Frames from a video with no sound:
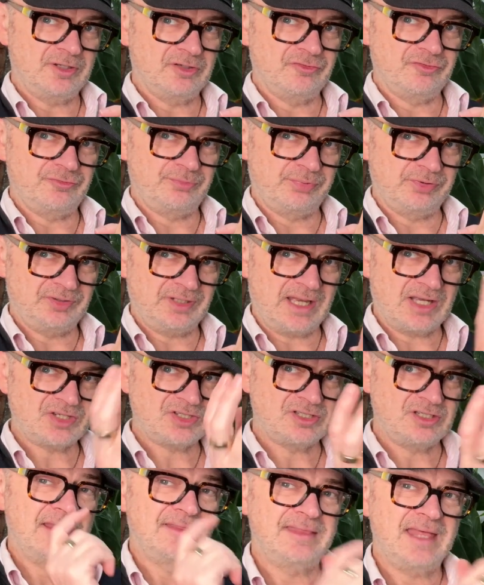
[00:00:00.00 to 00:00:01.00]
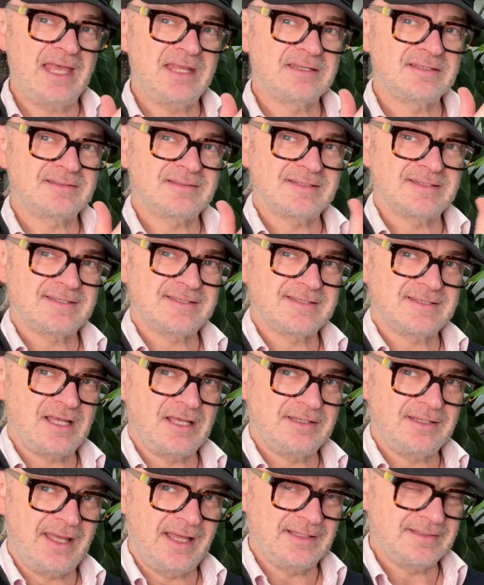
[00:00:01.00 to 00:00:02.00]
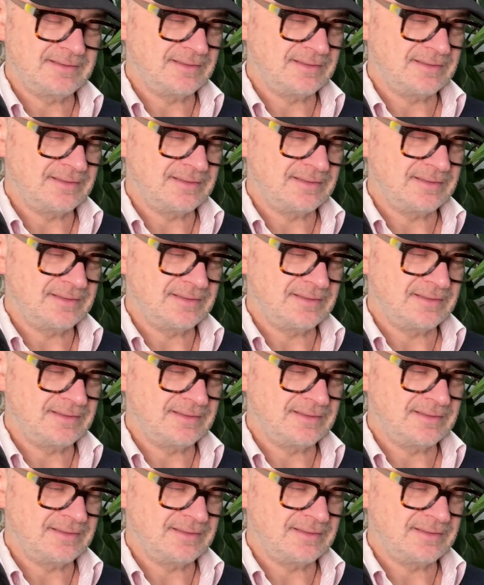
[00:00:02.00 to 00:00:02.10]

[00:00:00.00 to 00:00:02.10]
of protection. And then as the sun heads